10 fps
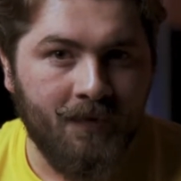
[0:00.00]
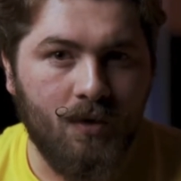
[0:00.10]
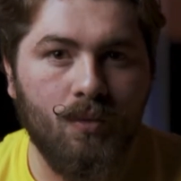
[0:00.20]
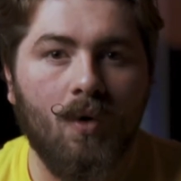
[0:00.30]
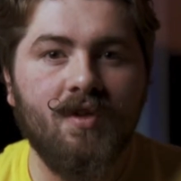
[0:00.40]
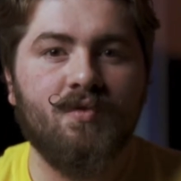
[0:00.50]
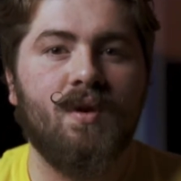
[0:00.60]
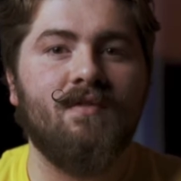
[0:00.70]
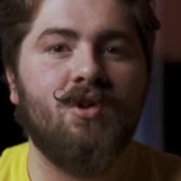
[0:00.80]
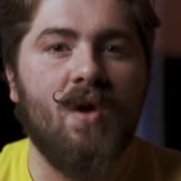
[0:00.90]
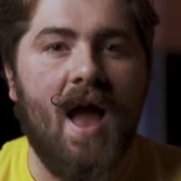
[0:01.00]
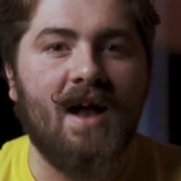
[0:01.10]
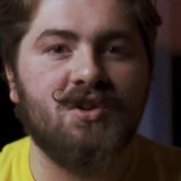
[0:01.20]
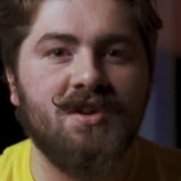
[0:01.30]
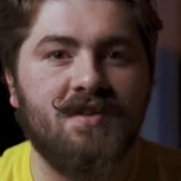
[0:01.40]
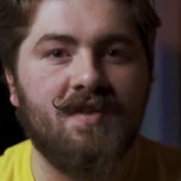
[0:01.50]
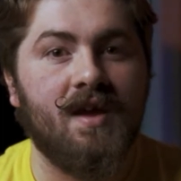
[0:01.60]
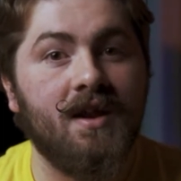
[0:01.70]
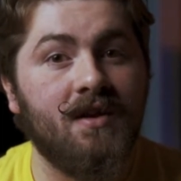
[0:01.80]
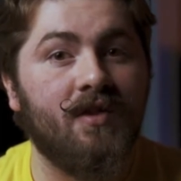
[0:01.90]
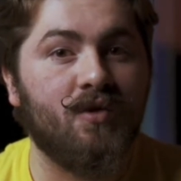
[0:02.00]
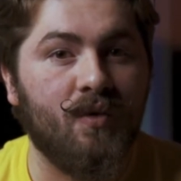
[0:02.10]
You roll this whenever your action is to hit another